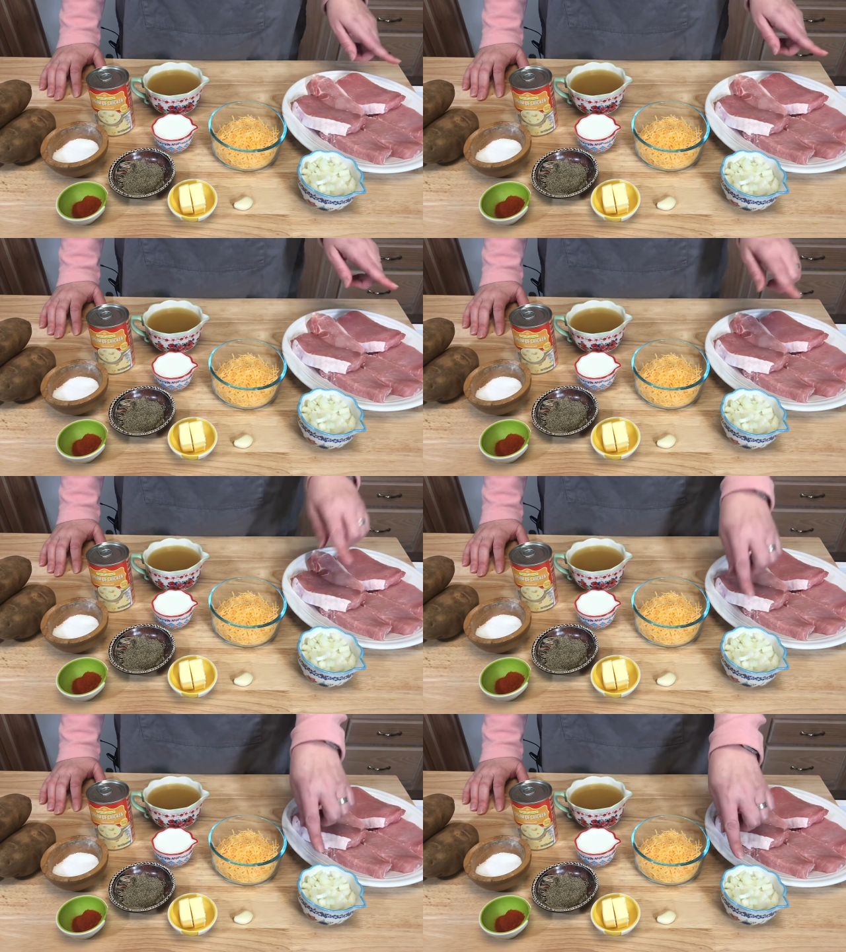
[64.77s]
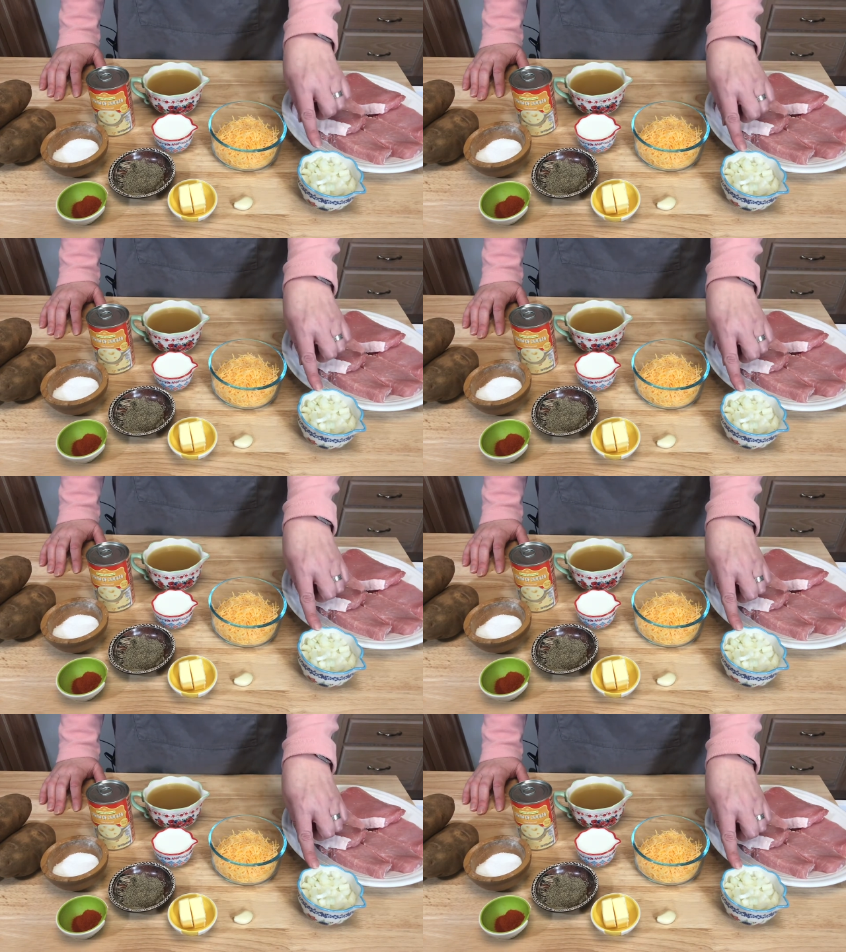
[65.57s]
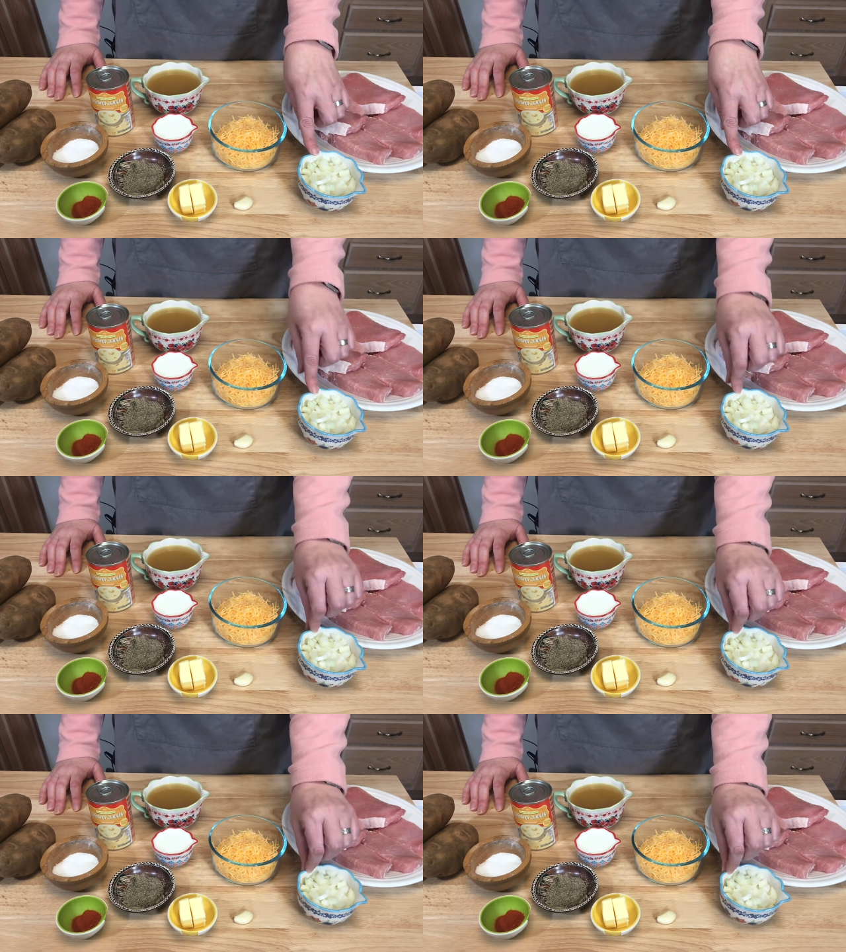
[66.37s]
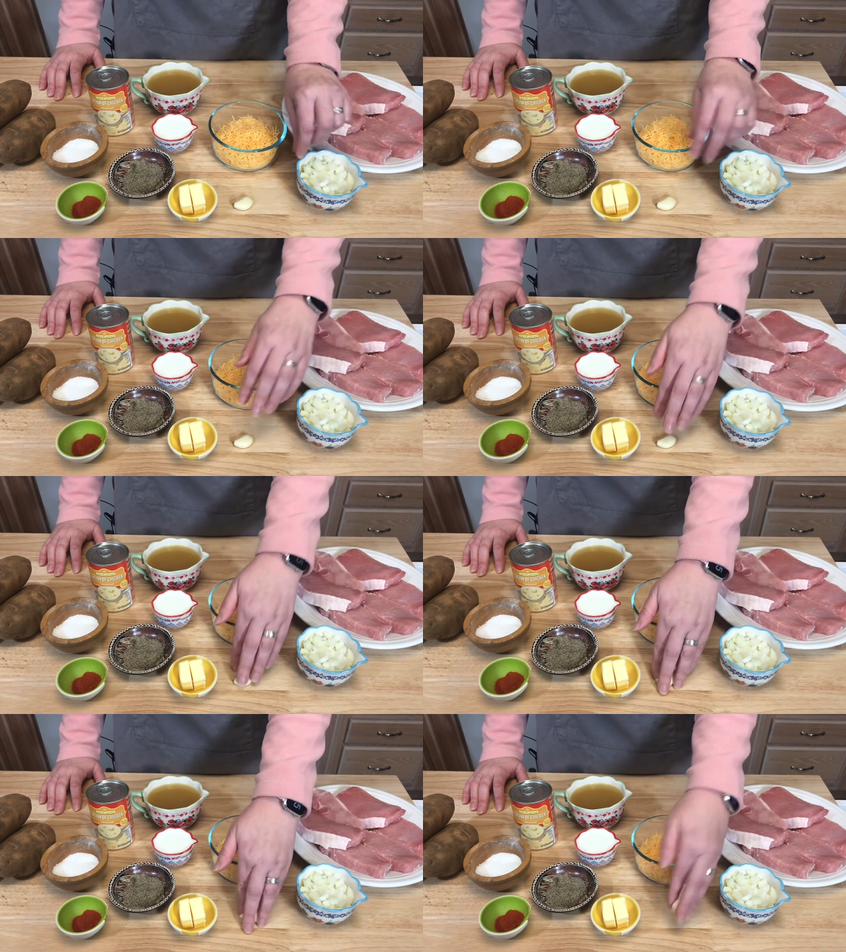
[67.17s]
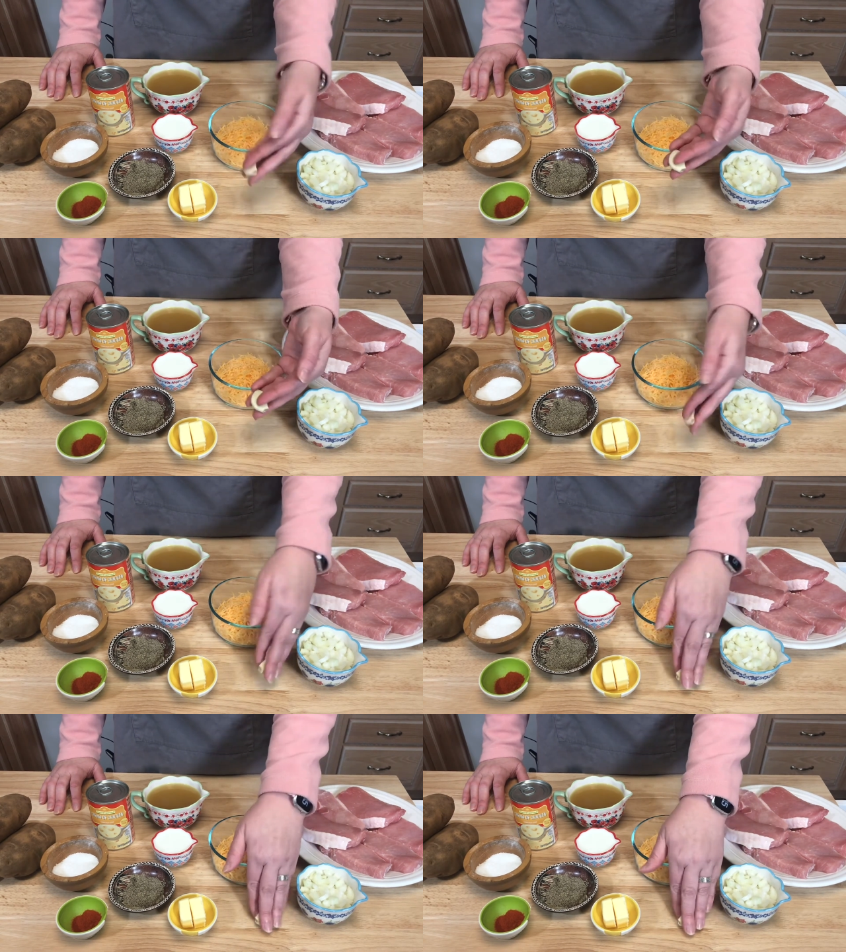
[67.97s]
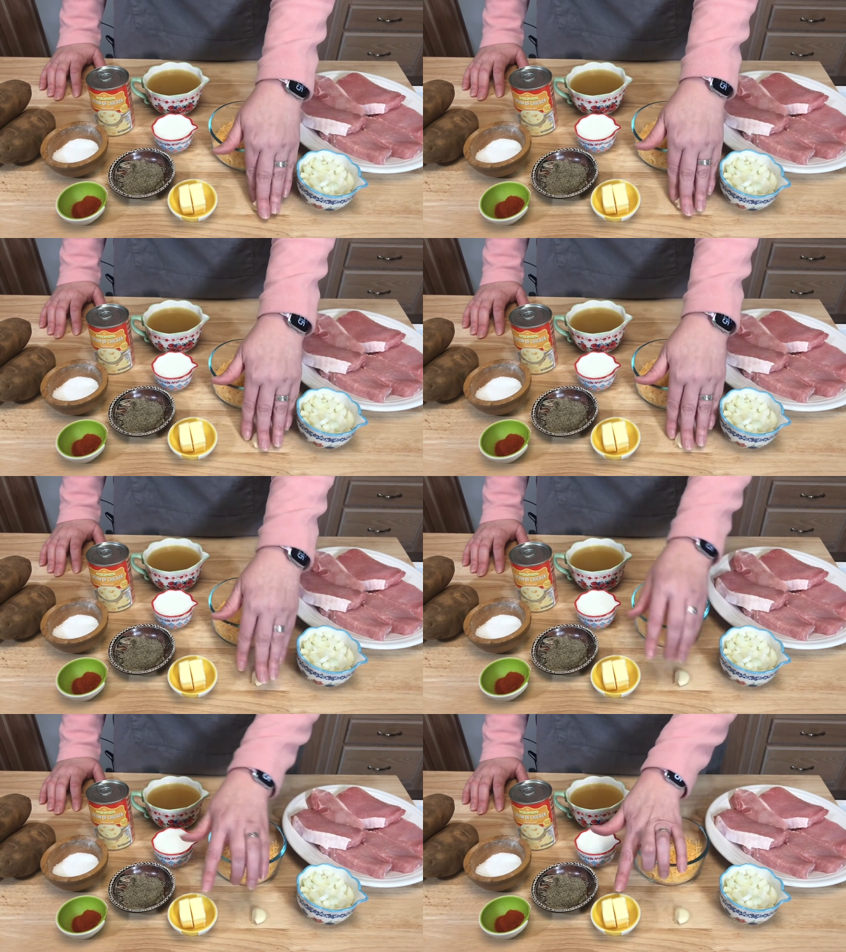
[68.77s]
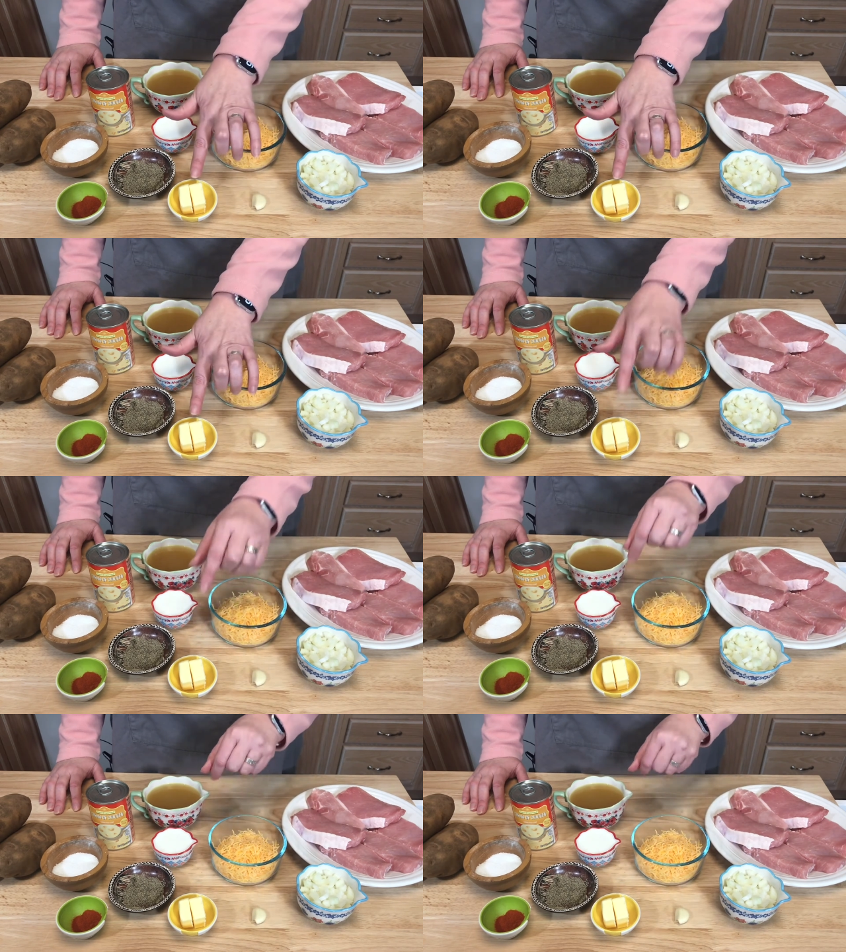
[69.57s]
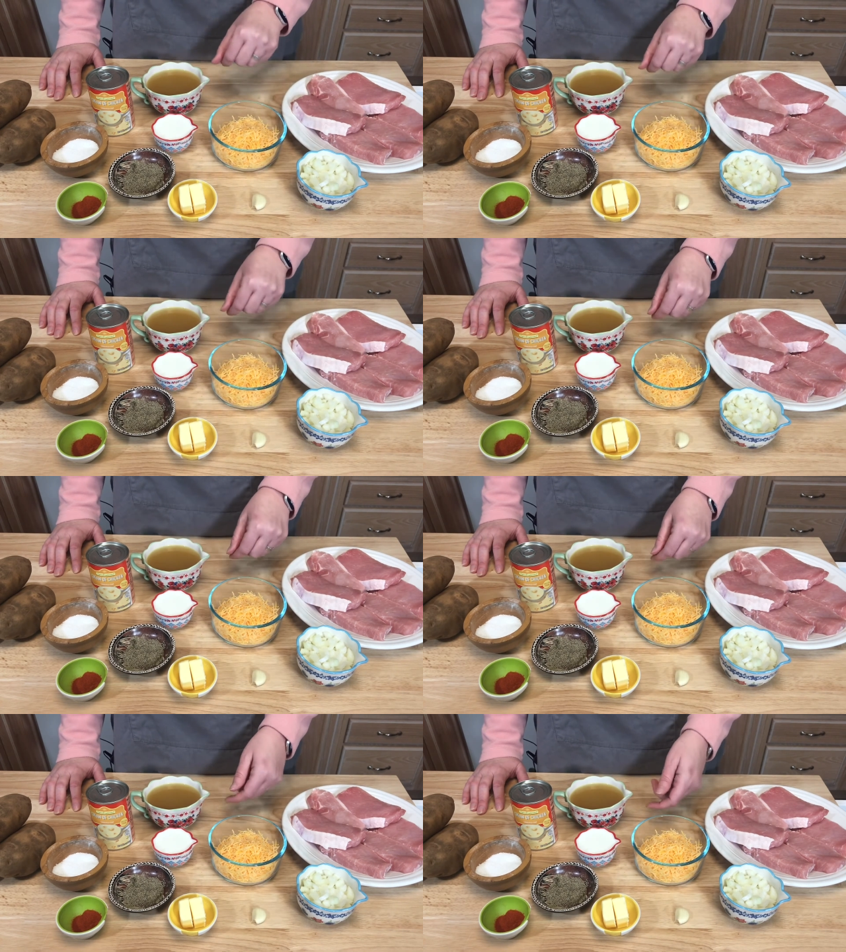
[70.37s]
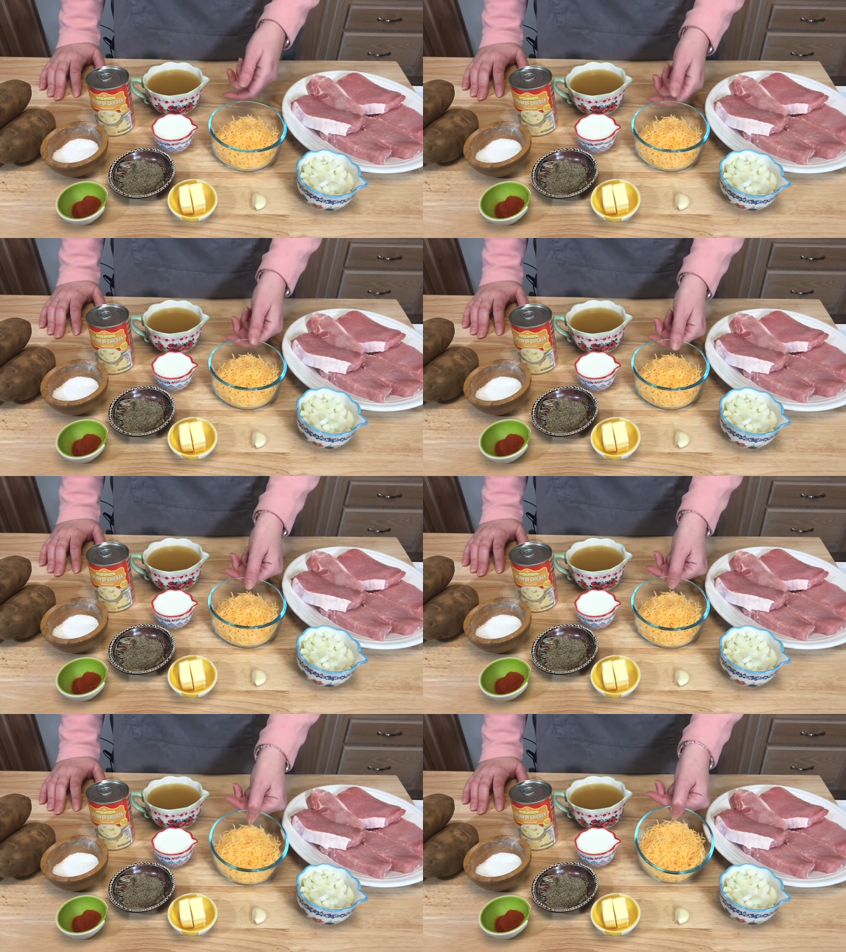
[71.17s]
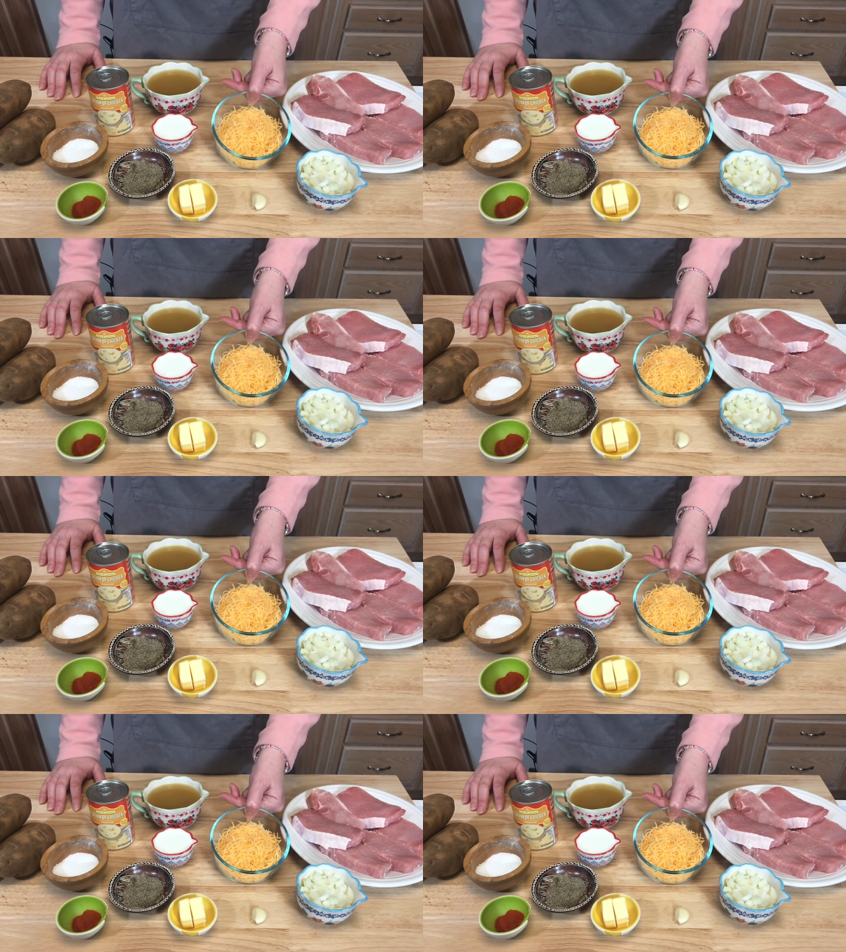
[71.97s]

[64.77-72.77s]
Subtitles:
Nobody's mouth can be seen.